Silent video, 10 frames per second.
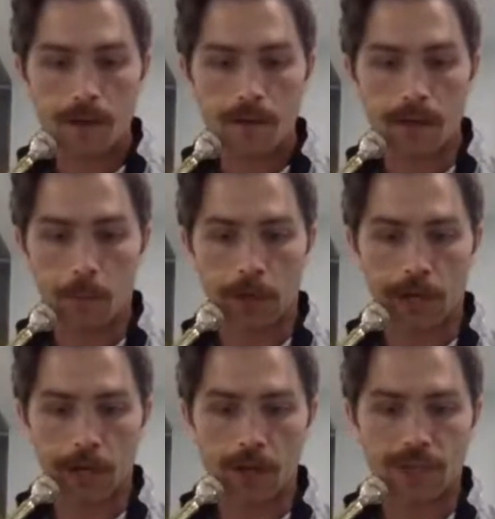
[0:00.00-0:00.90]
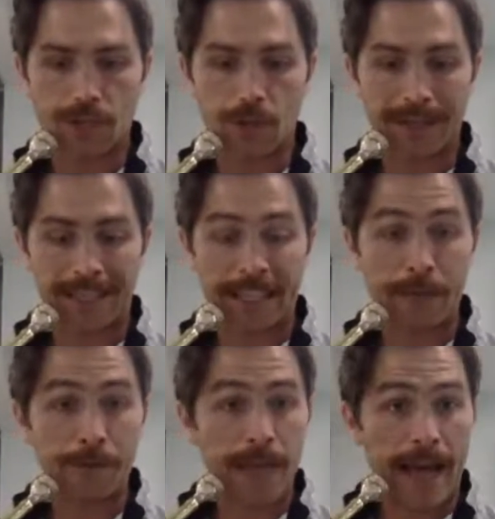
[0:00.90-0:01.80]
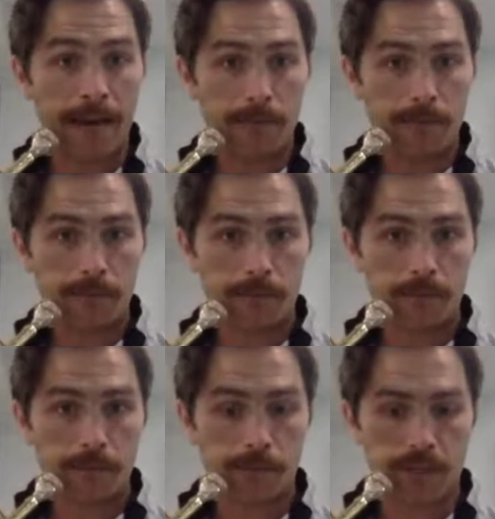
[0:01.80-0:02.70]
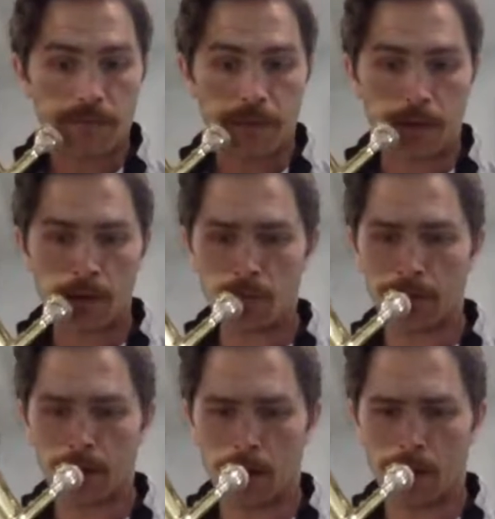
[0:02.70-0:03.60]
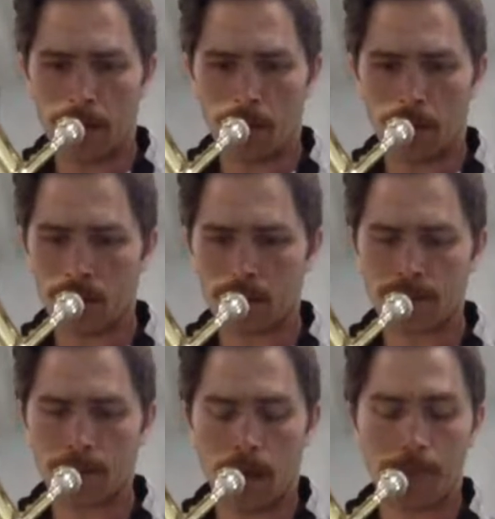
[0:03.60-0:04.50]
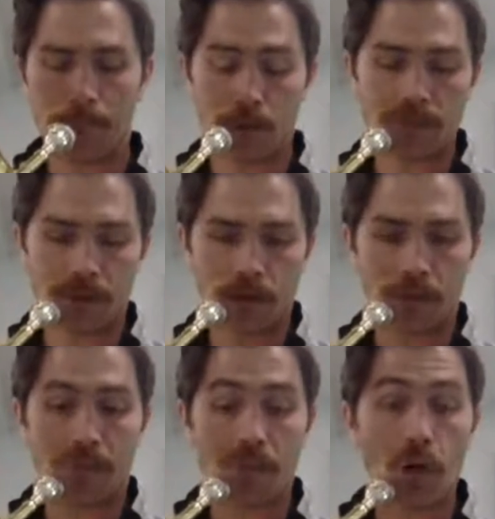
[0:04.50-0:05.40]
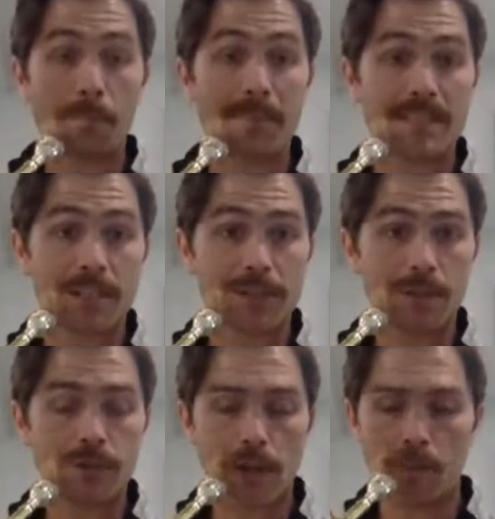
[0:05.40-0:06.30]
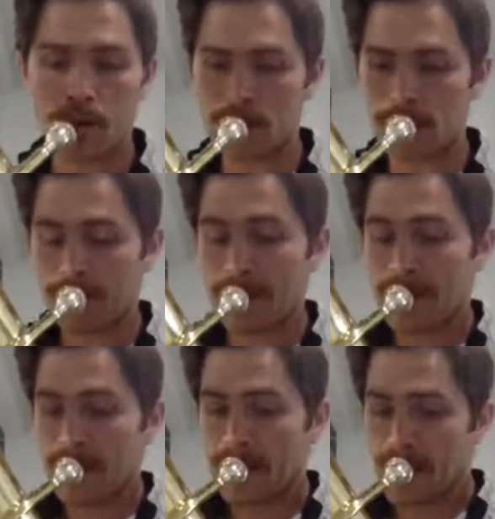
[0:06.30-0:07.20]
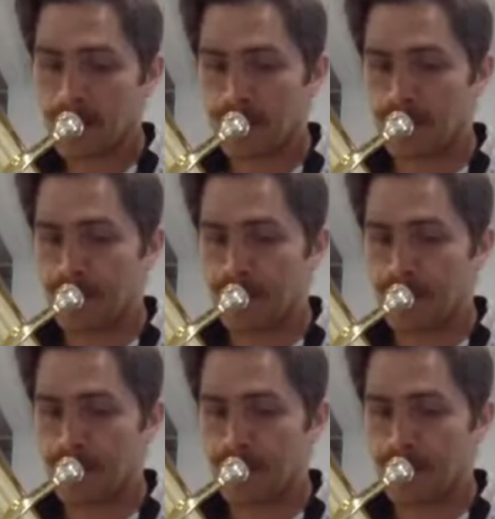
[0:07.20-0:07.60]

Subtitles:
we're going to go to E flat, first finger. We know that one, or first finger, third position trombones. Now